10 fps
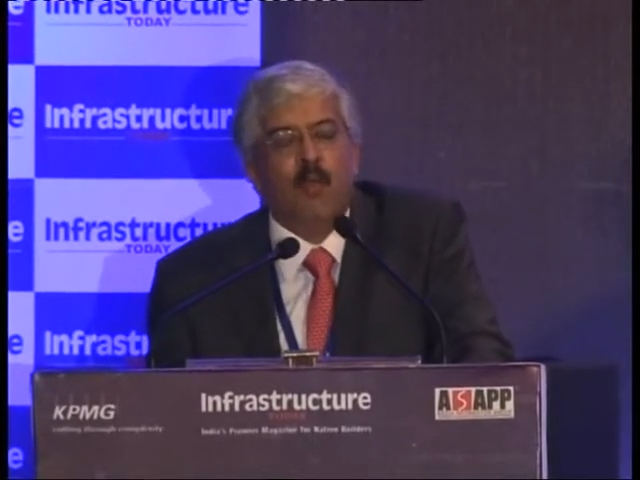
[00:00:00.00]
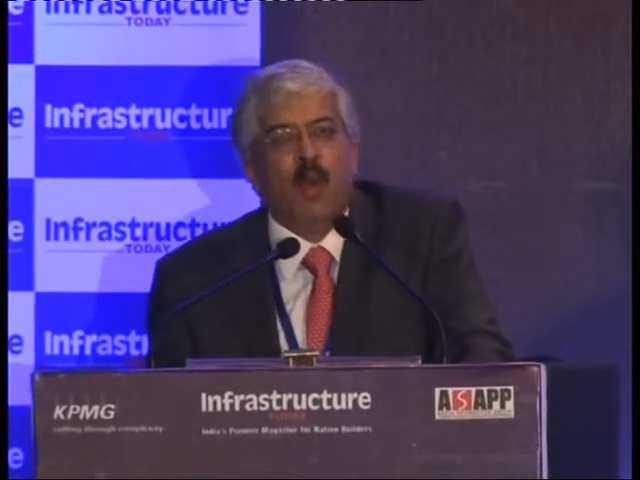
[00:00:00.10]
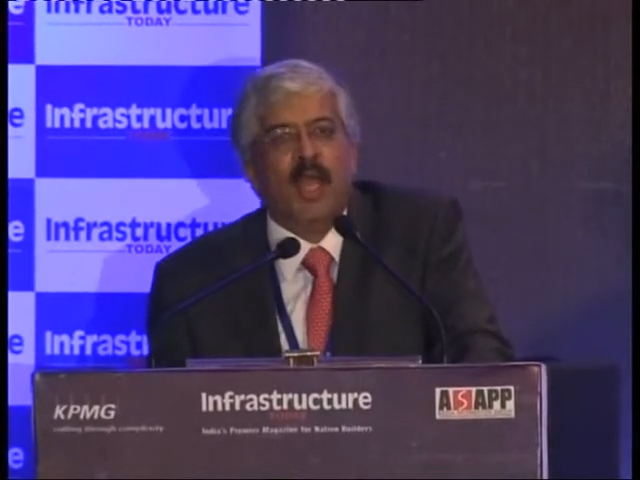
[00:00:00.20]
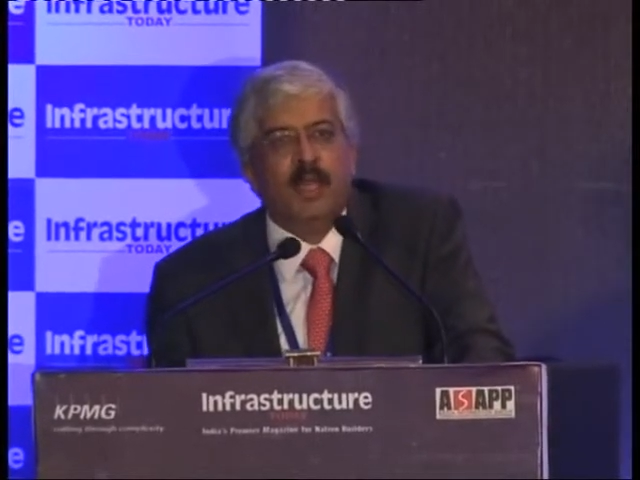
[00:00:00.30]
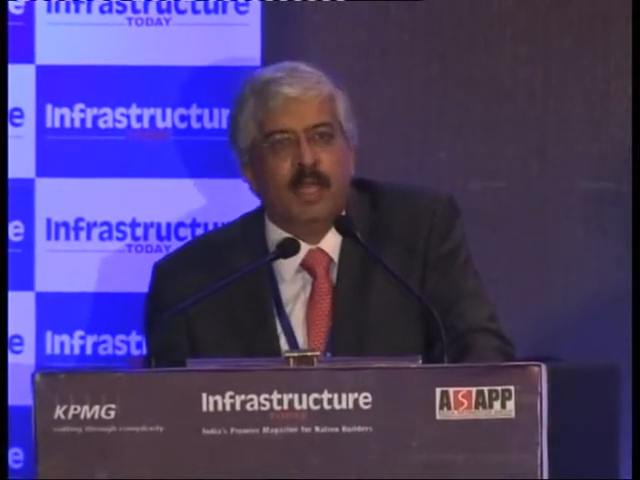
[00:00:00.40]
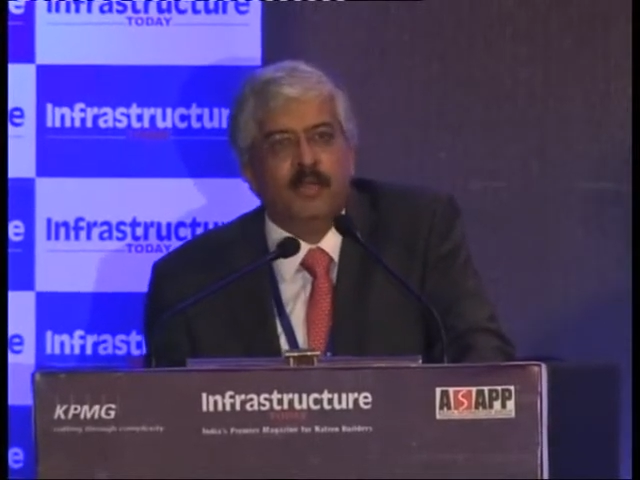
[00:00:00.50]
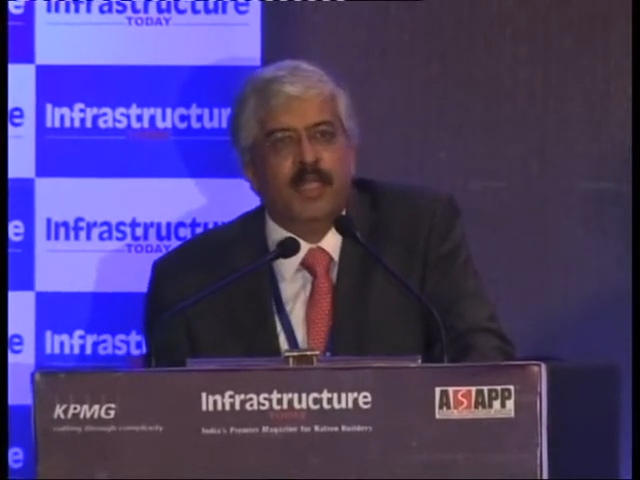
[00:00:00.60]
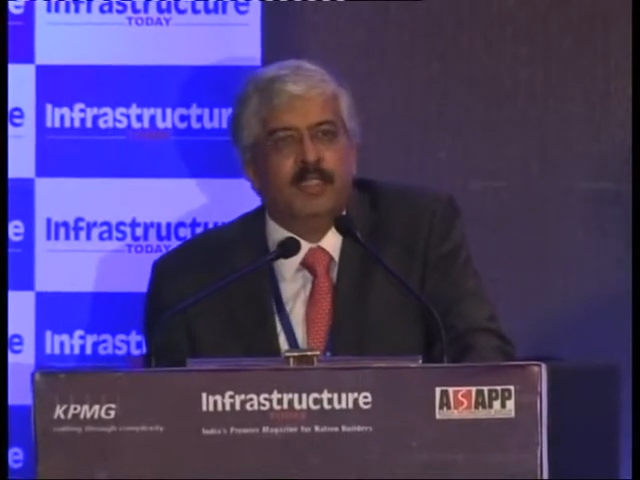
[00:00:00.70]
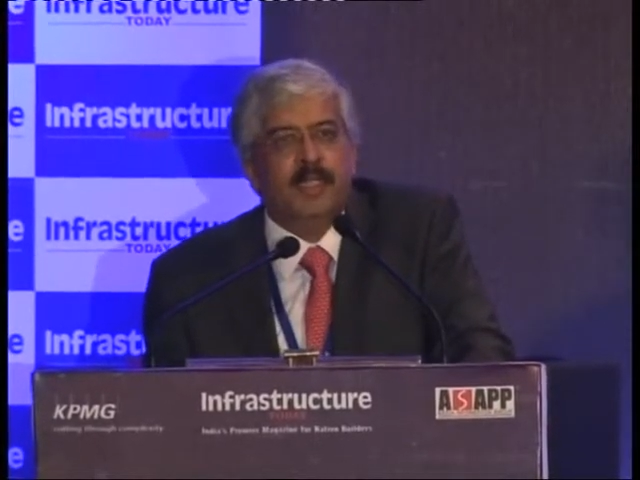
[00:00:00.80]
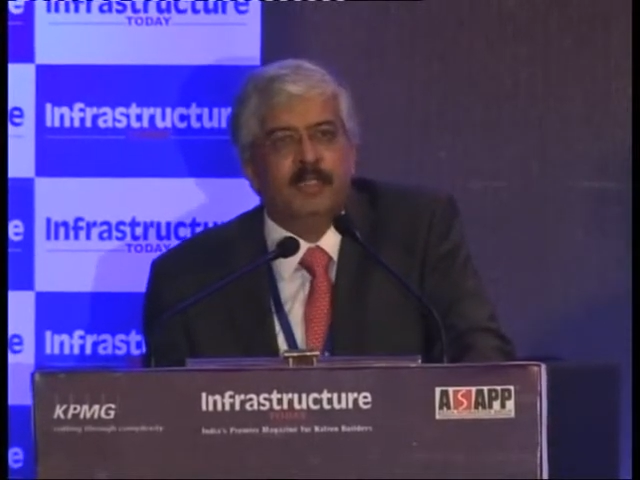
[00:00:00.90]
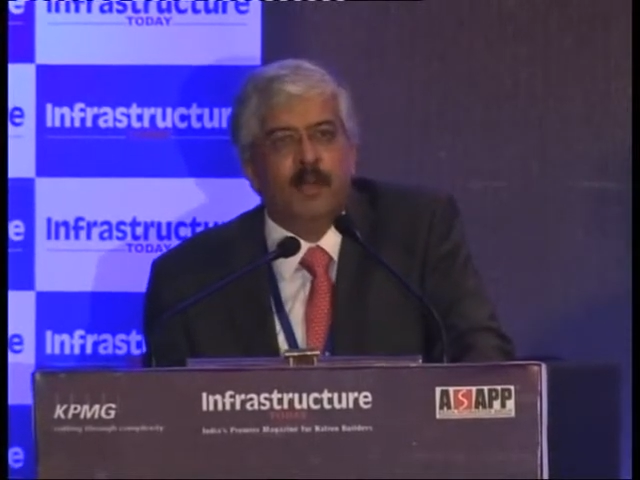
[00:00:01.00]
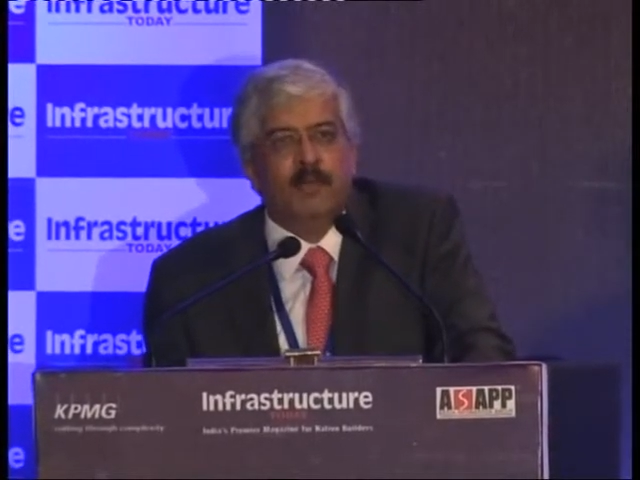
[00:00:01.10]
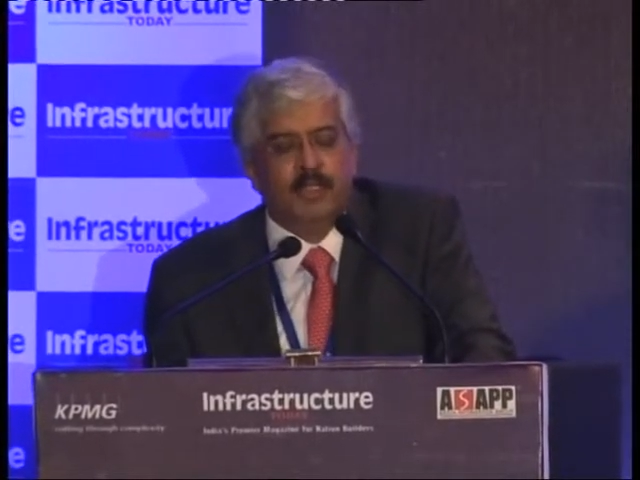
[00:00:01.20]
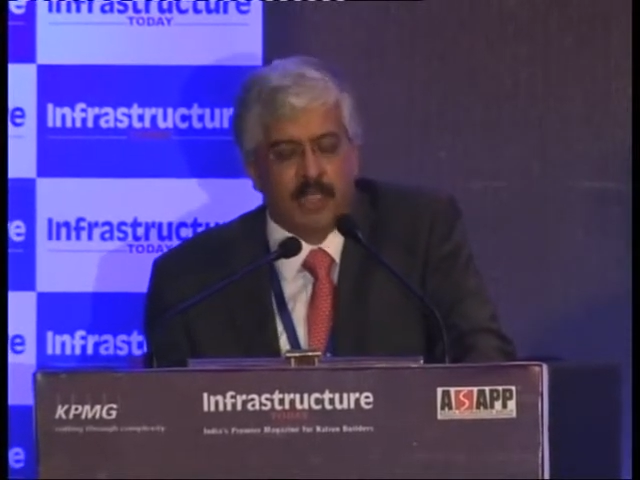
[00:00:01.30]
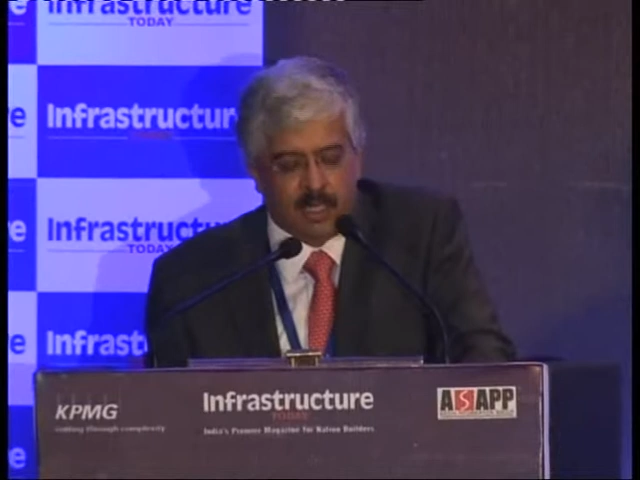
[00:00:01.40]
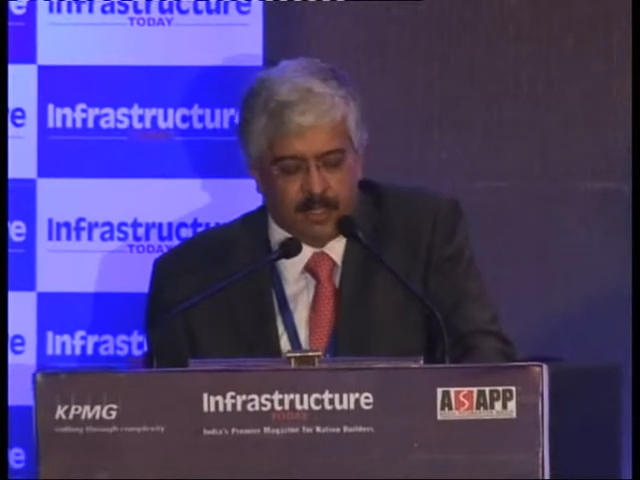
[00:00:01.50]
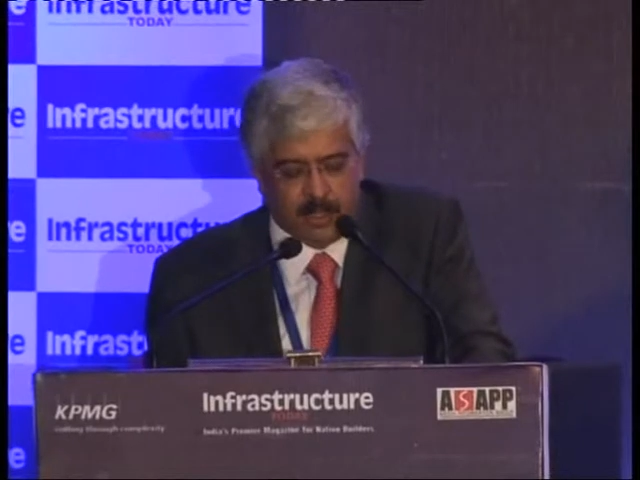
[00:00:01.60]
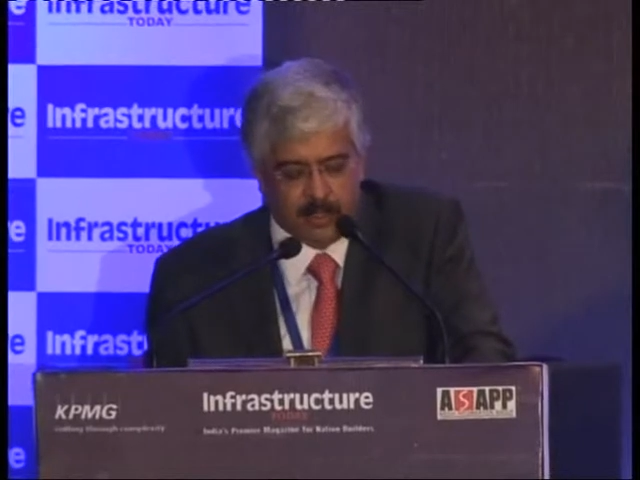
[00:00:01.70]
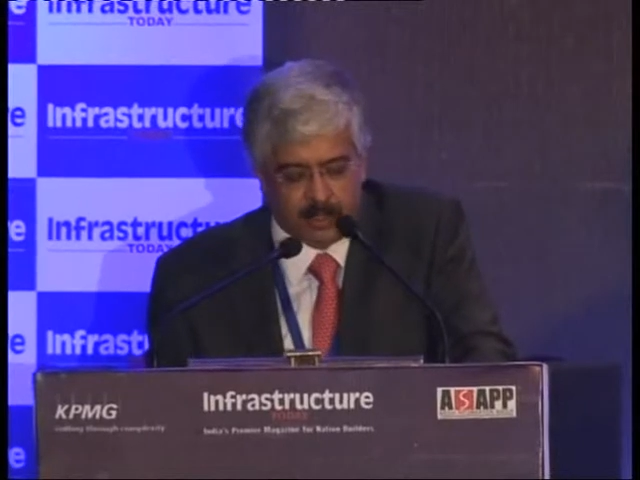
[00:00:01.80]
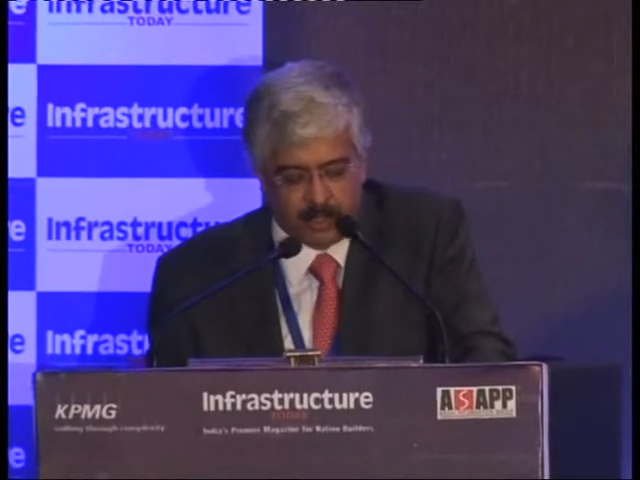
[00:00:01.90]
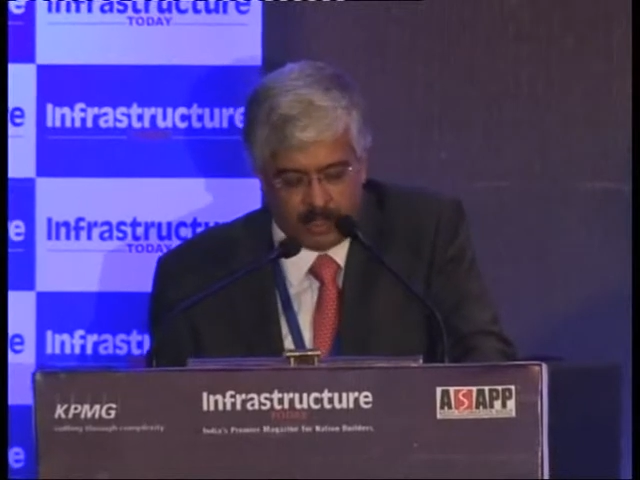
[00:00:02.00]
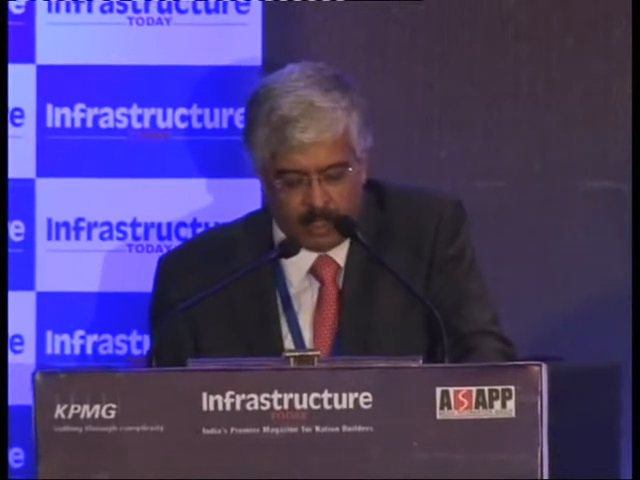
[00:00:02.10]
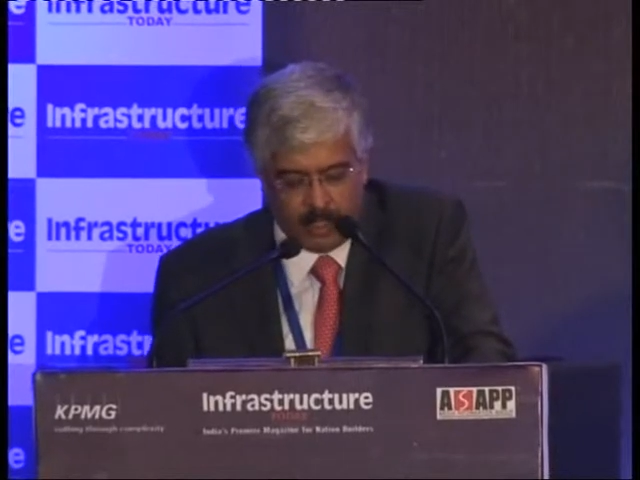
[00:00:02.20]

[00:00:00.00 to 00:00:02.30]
while addressing some of the challenges.